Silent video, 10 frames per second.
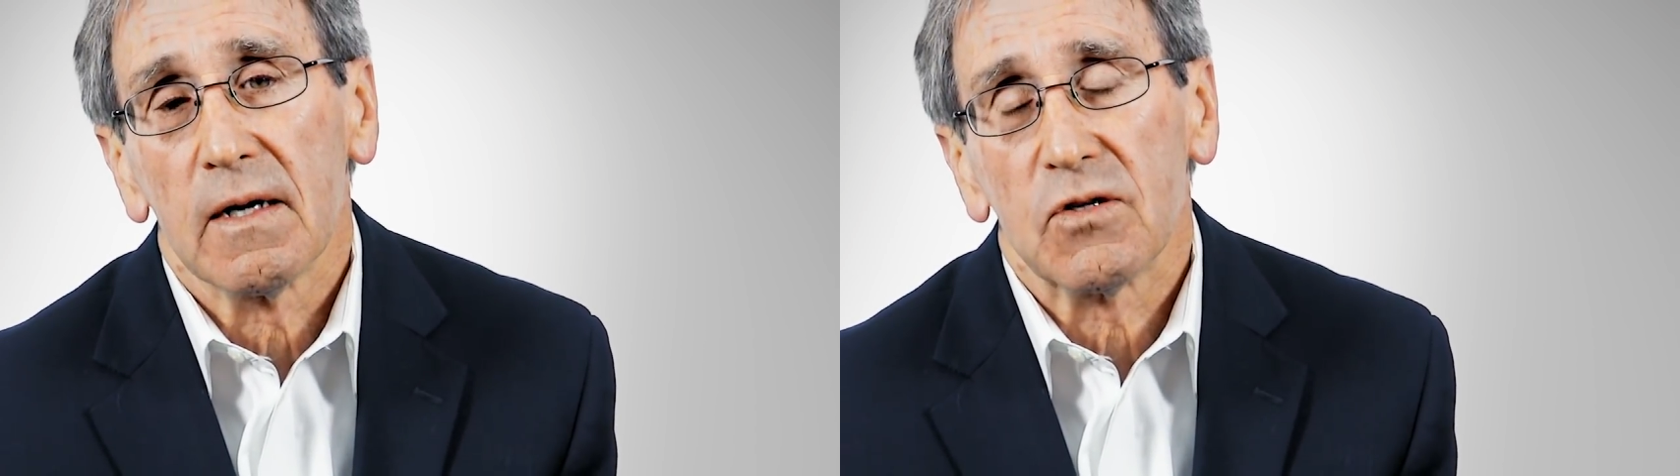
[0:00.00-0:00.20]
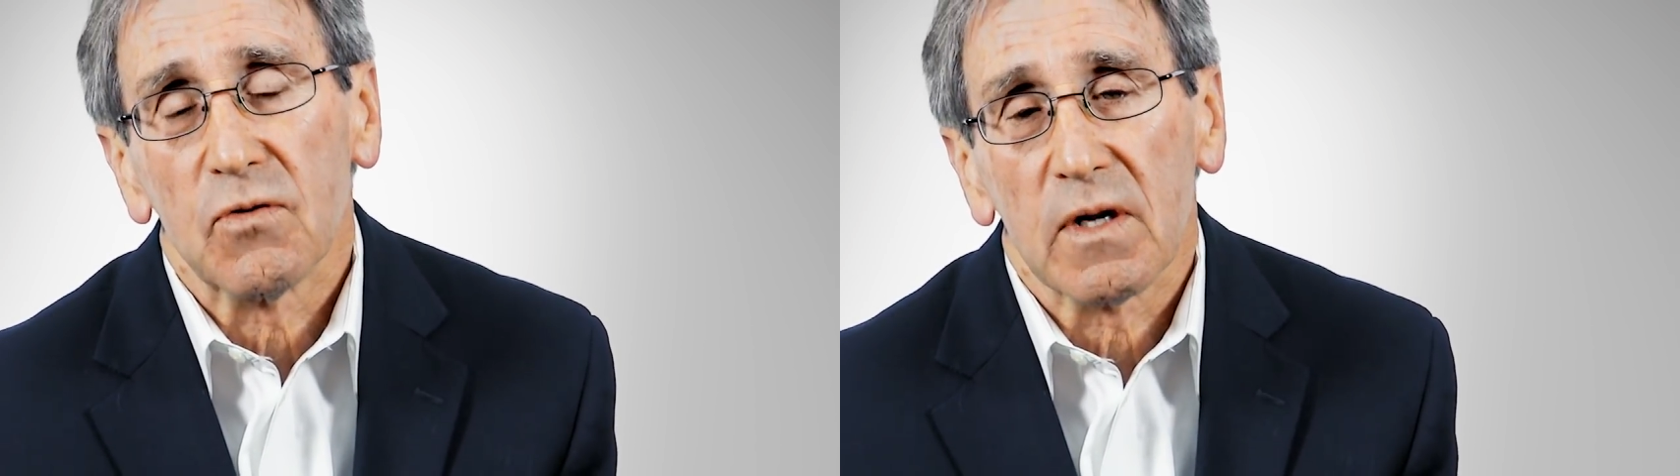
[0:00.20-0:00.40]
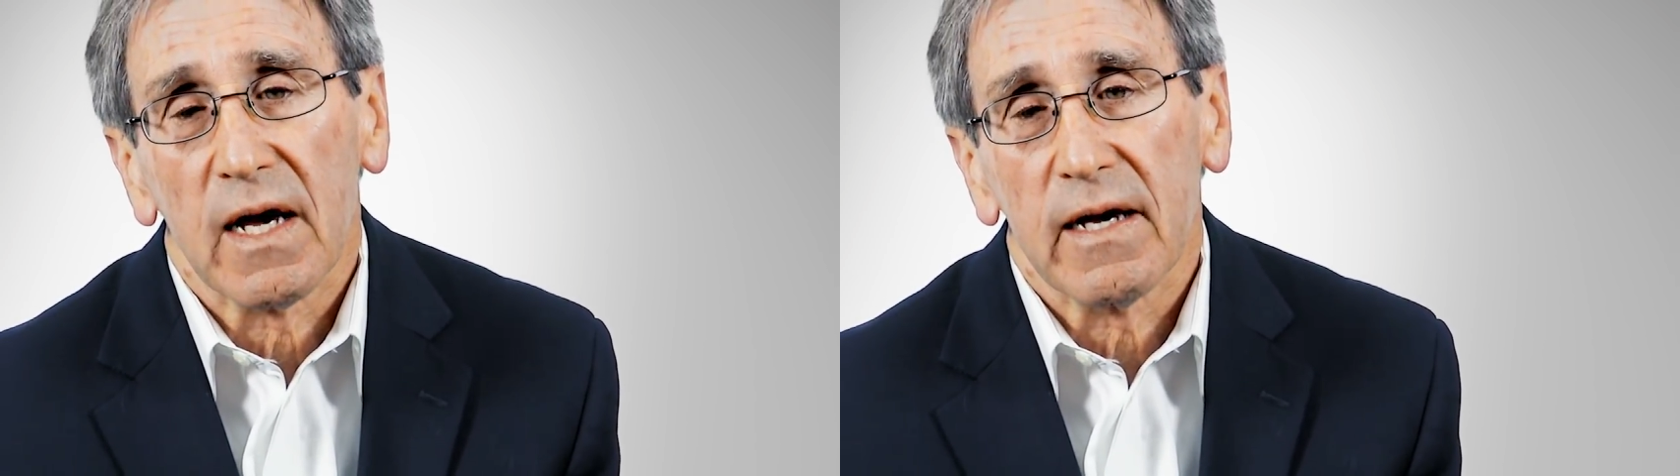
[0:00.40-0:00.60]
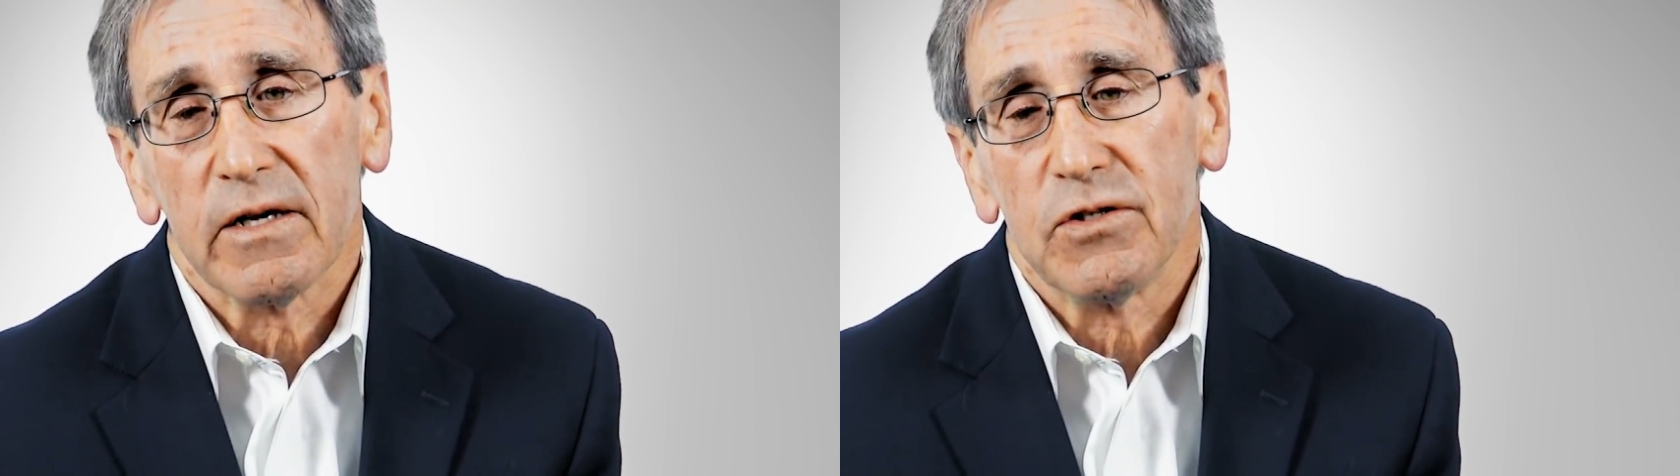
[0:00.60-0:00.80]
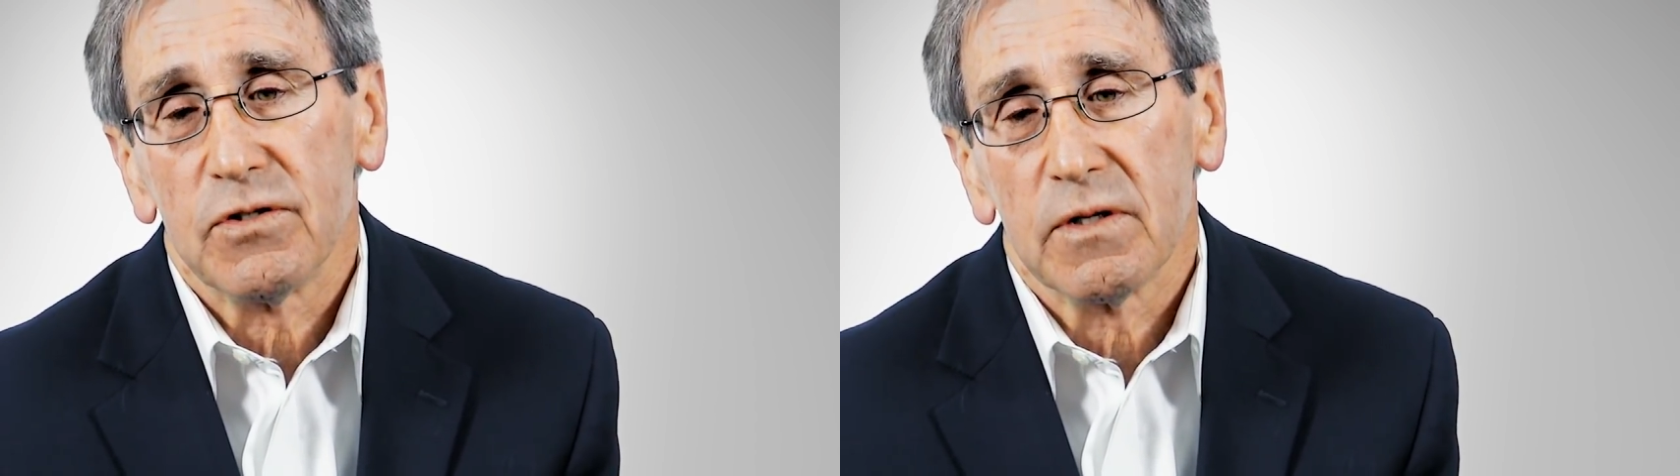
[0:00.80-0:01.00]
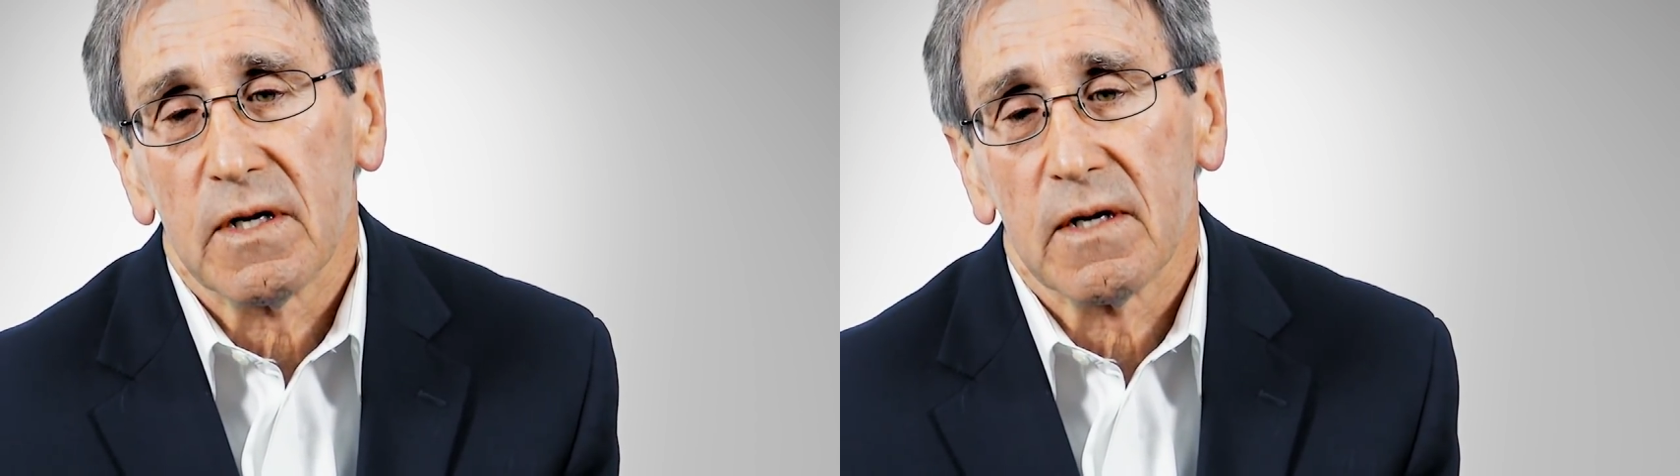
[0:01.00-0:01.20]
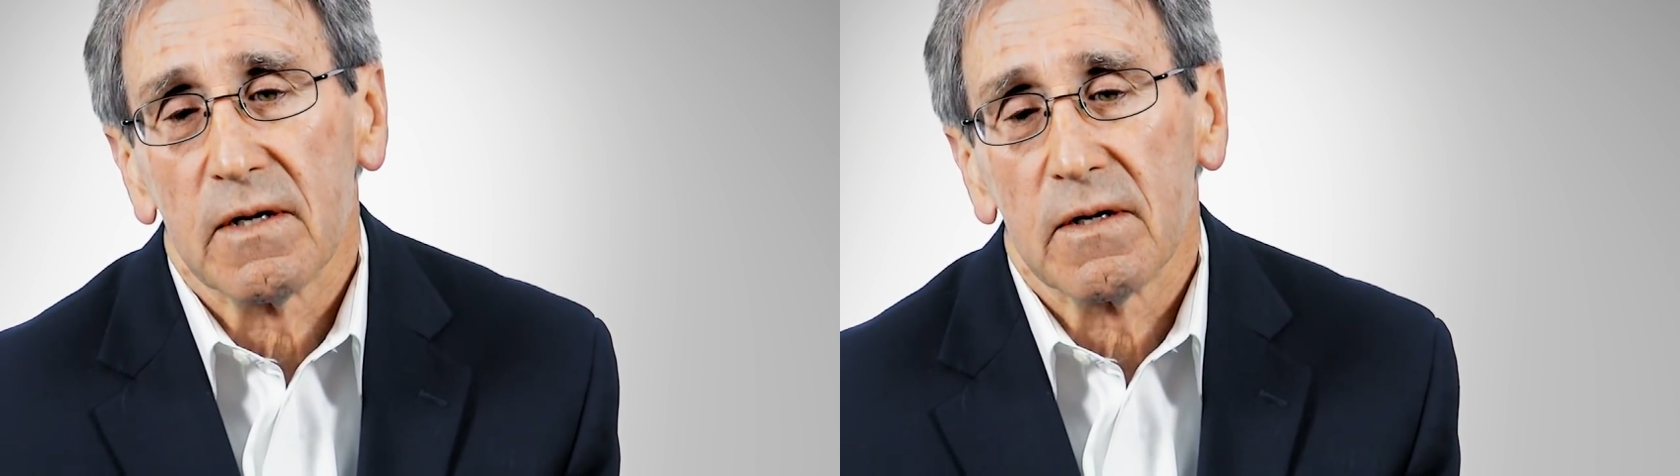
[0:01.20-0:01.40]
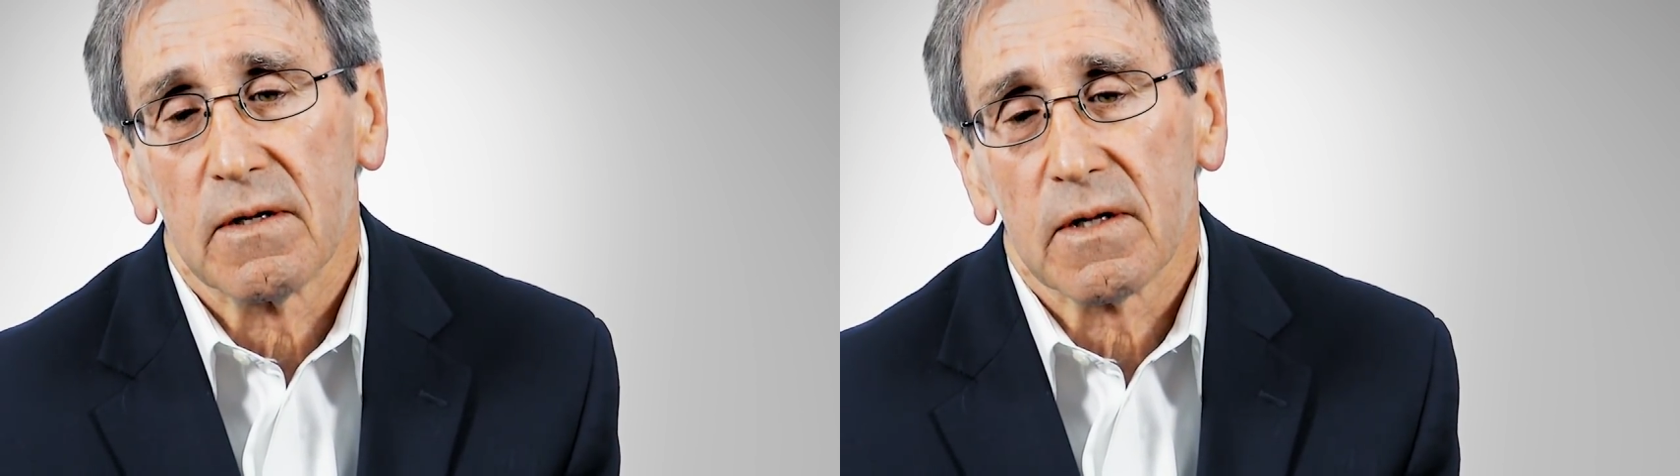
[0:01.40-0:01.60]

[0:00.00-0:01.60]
to engage in